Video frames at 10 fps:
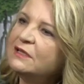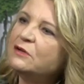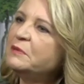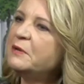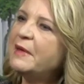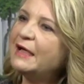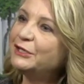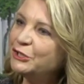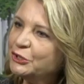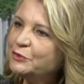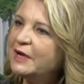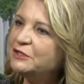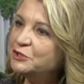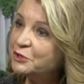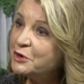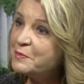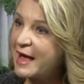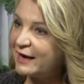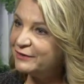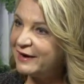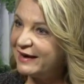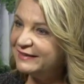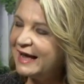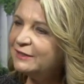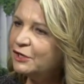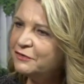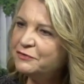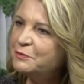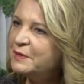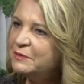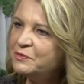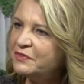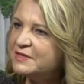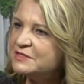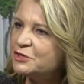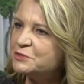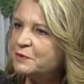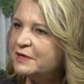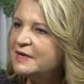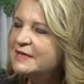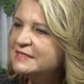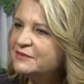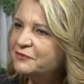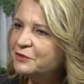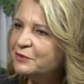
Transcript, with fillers: a little bit about you and your background. How long have you been with the Salisbury Symphony